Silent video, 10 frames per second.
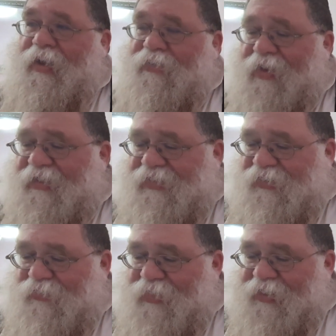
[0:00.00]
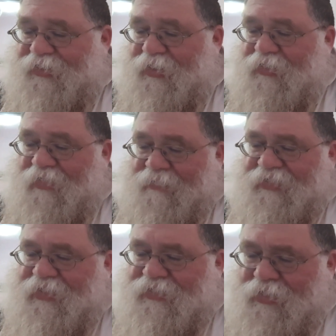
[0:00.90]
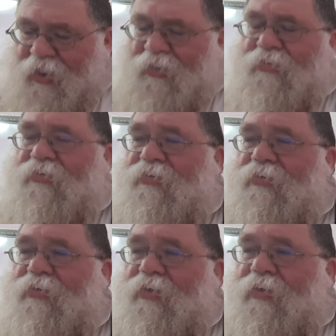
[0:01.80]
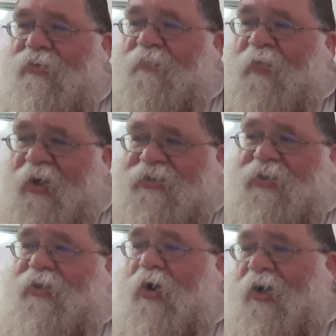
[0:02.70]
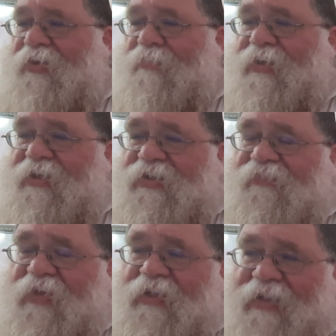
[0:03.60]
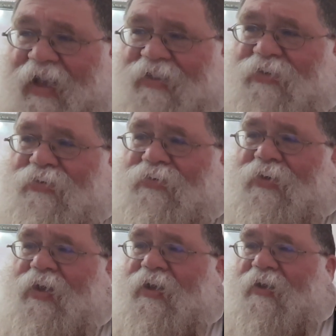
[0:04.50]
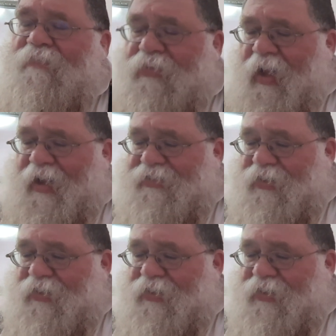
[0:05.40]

a great situation. The Rebbe says, no. The pasuk Adam, Kisif Kidenu, implies